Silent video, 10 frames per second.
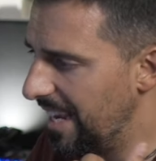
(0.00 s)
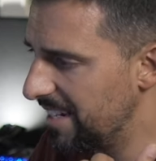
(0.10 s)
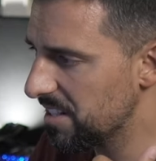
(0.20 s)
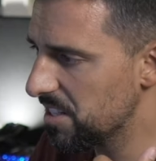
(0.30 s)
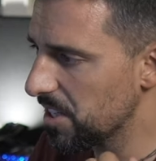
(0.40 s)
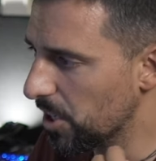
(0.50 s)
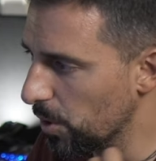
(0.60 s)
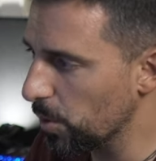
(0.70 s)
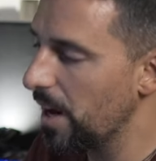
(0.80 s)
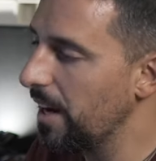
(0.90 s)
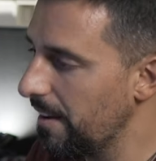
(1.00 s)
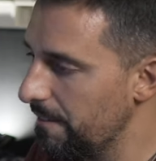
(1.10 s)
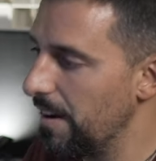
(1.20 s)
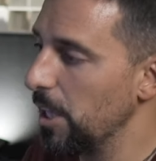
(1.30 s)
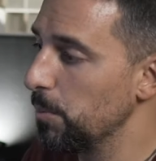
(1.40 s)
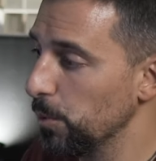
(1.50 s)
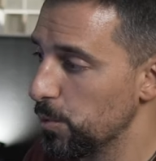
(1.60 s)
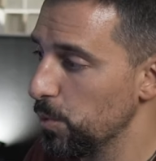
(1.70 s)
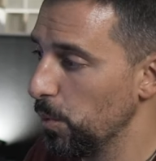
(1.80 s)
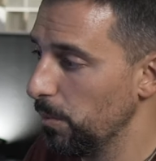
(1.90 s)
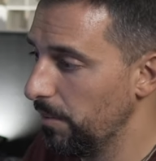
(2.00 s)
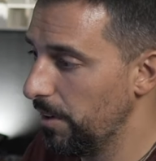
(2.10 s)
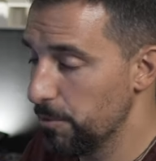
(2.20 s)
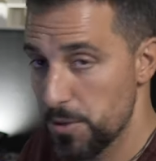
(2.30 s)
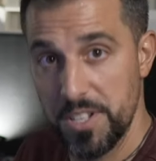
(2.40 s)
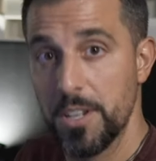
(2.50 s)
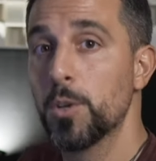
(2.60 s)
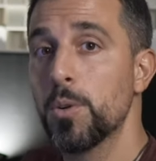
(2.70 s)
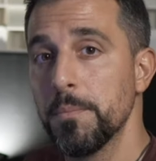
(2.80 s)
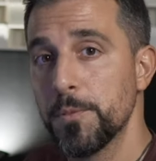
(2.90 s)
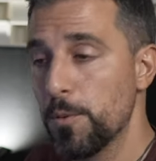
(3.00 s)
And this is a great and valuable tool for snare drums,